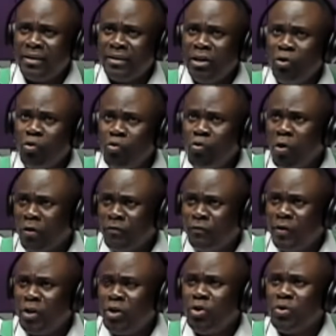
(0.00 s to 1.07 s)
yehu on
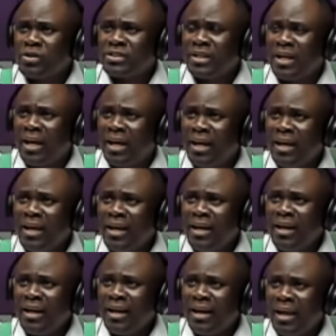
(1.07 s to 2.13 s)
video say
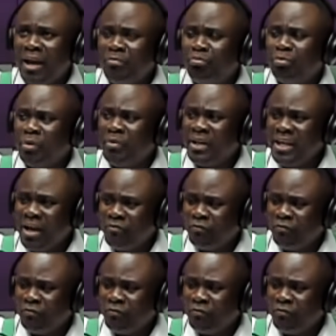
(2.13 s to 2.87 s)
MPBD